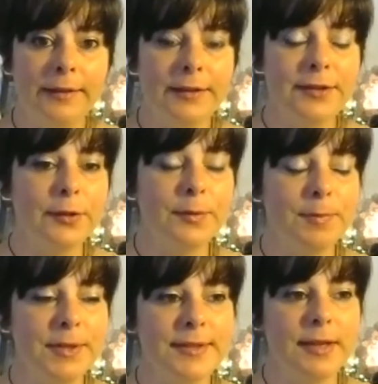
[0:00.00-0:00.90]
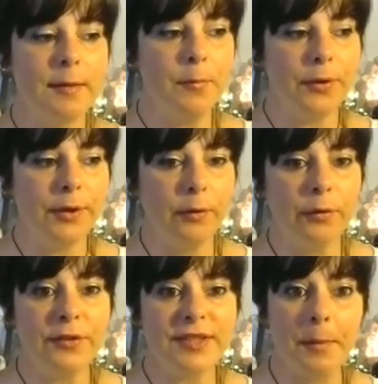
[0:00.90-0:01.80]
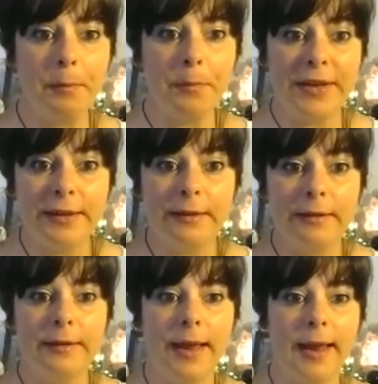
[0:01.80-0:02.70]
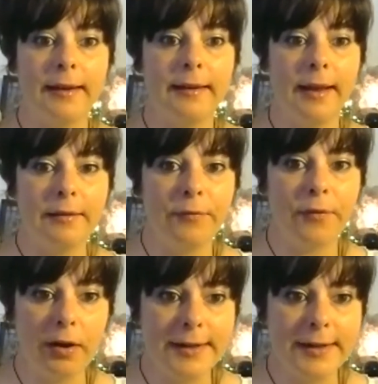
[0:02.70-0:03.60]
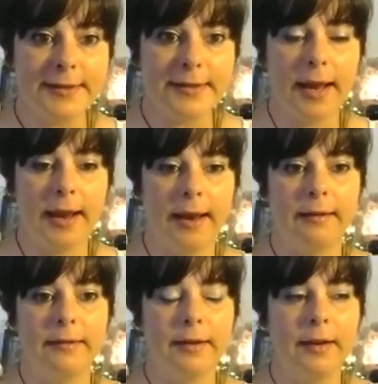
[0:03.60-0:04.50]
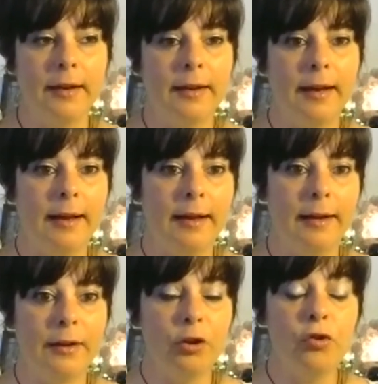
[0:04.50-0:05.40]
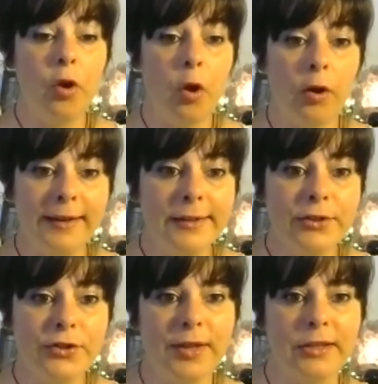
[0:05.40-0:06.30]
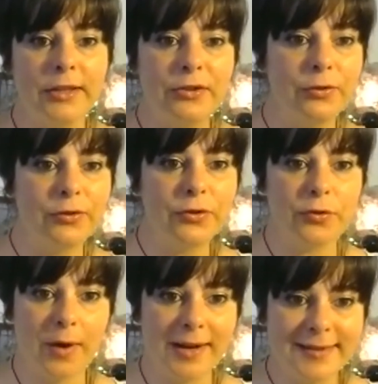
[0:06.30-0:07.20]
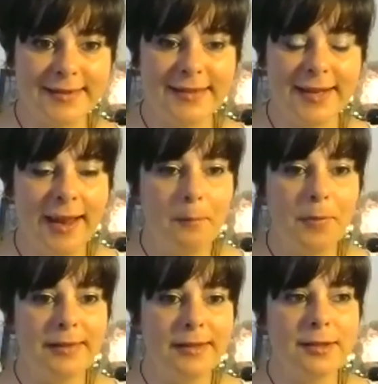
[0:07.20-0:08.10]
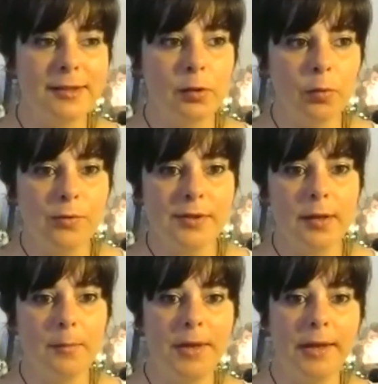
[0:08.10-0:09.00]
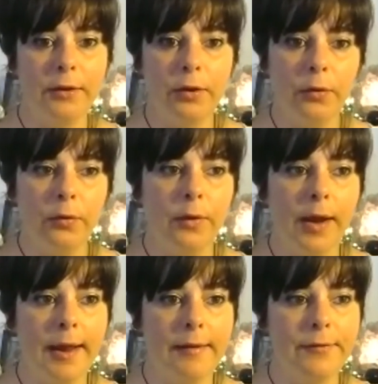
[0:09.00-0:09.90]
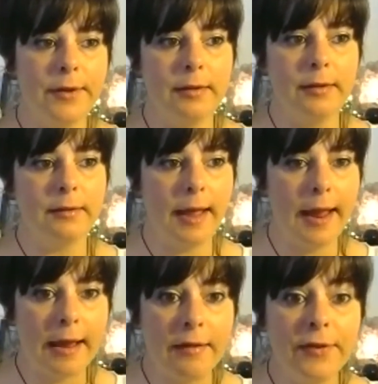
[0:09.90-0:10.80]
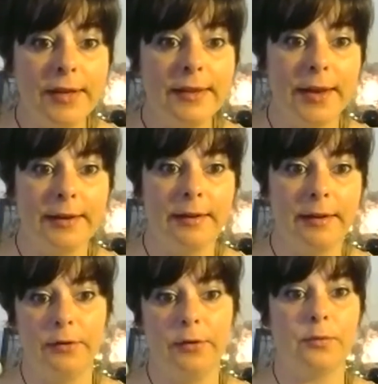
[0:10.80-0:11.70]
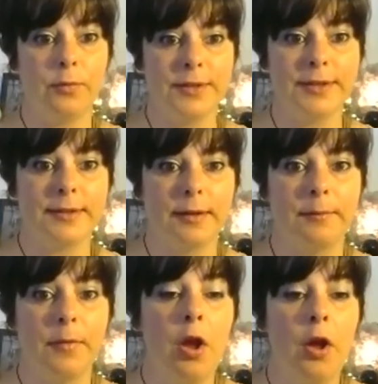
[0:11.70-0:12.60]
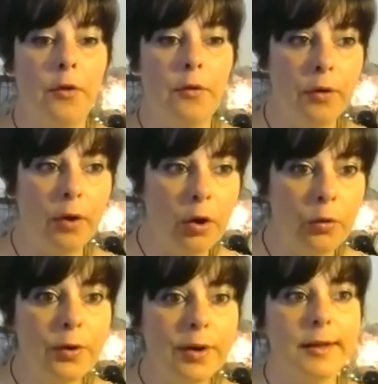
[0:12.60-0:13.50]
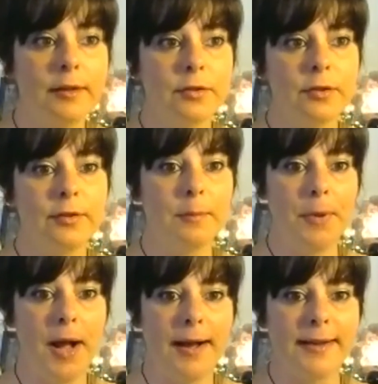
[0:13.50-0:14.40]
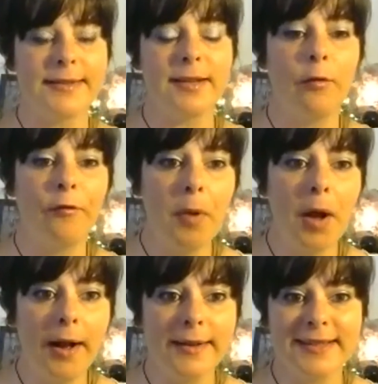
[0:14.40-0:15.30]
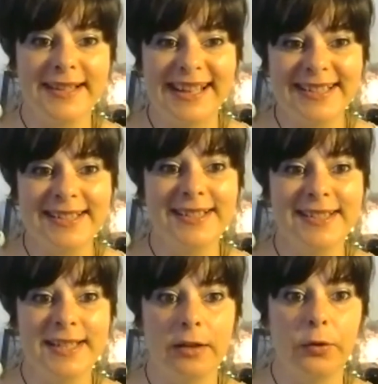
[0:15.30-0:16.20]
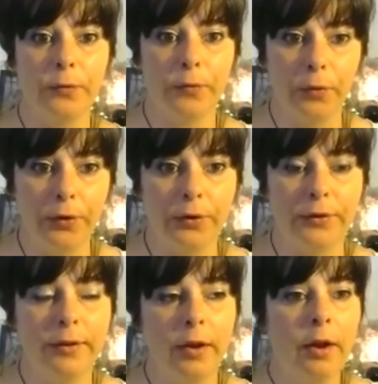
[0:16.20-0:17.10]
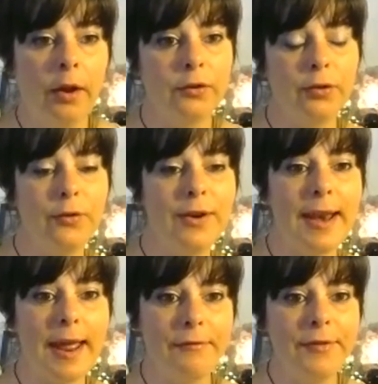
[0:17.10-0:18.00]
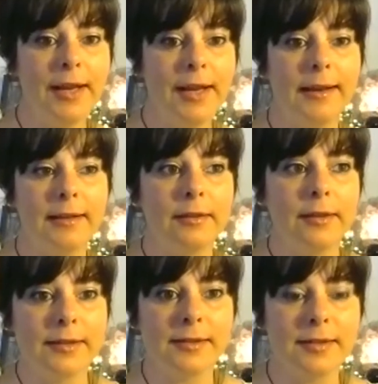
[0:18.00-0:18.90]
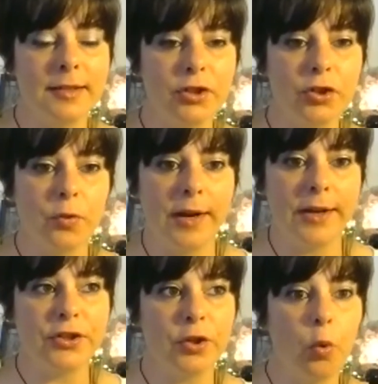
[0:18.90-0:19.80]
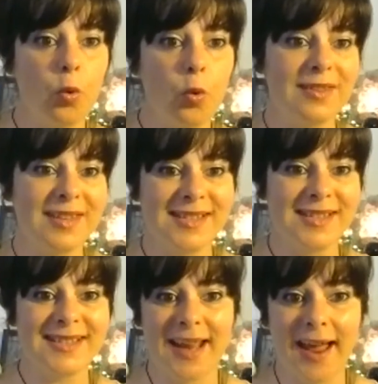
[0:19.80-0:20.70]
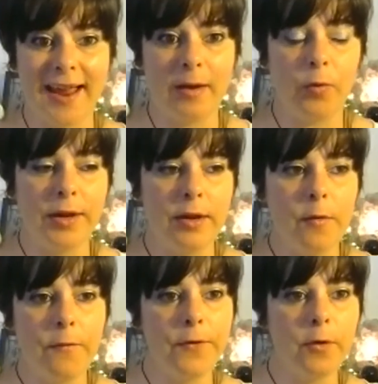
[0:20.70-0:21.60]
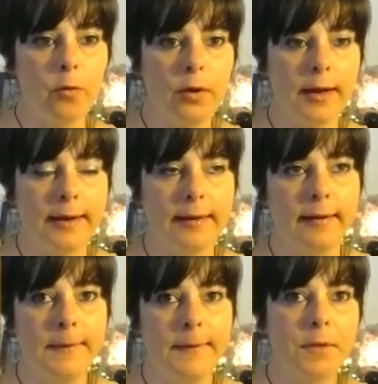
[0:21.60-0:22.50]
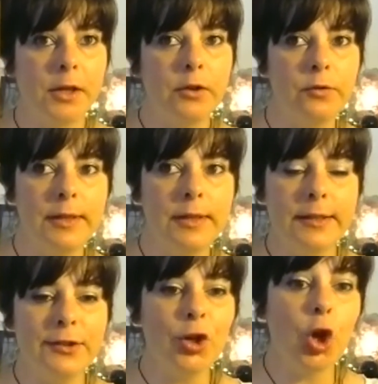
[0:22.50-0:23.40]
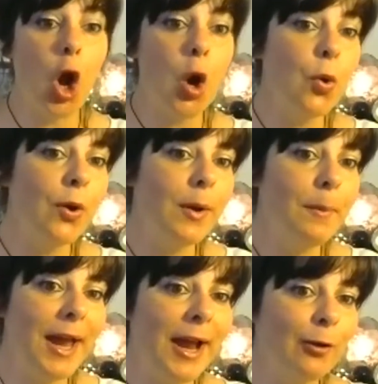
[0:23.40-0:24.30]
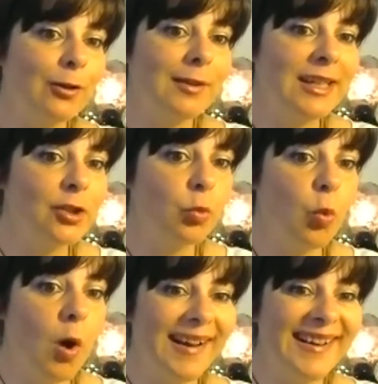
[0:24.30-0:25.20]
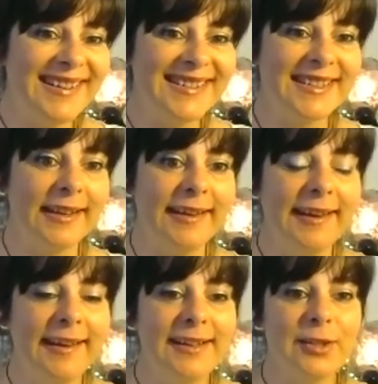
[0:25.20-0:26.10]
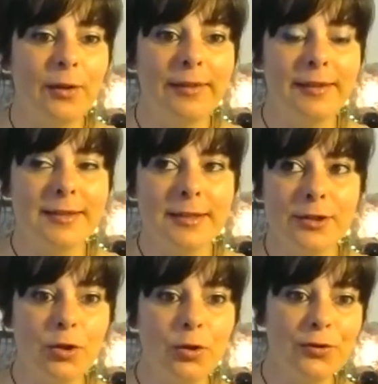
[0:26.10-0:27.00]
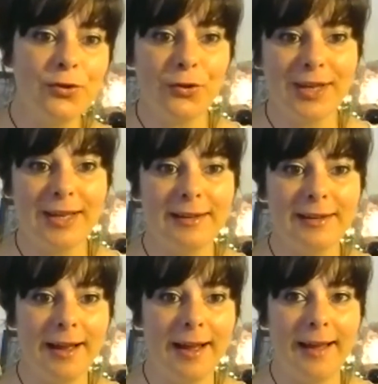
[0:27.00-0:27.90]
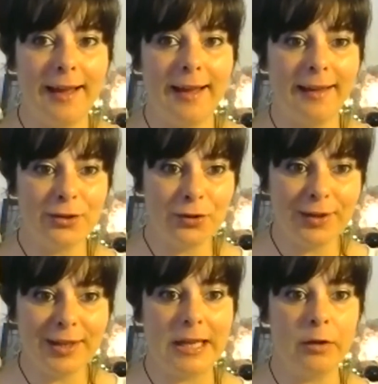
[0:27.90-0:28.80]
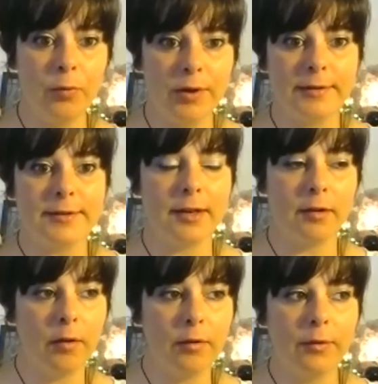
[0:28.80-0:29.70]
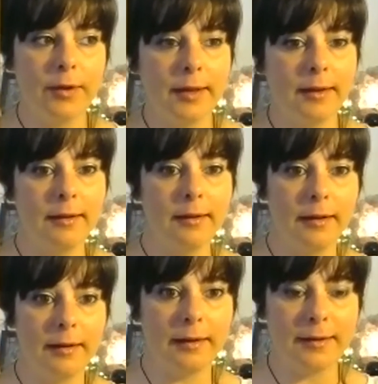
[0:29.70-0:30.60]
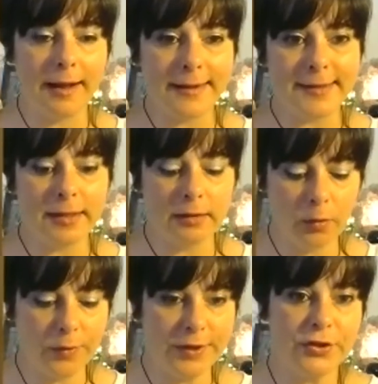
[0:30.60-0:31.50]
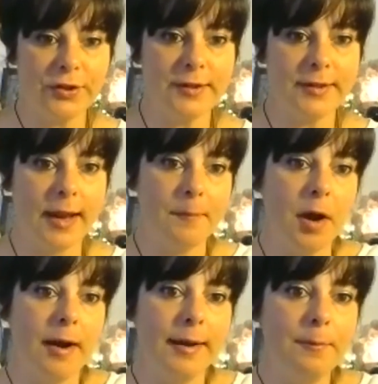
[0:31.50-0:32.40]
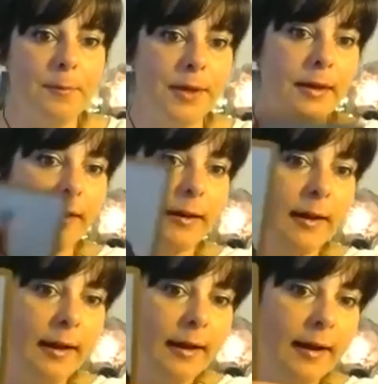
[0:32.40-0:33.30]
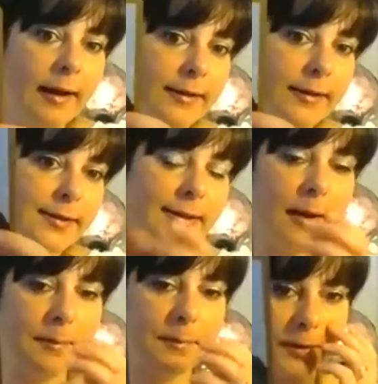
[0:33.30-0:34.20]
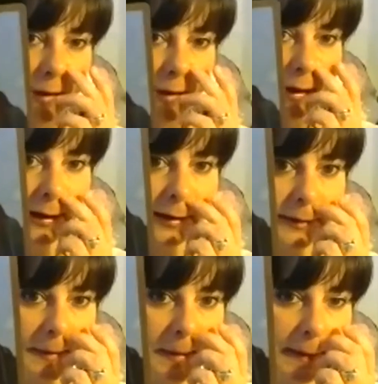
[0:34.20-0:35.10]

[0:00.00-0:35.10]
This could be somebody whose opinion and advice and knowledge that you trust. But this could also be you having that inner wisdom, looking to the past of past lessons that you've learned to navigate this situation or this day where you feel like you need to go about things wisely. So this is you turning inwards, you know, looking, asking the questions. Am I being stubborn and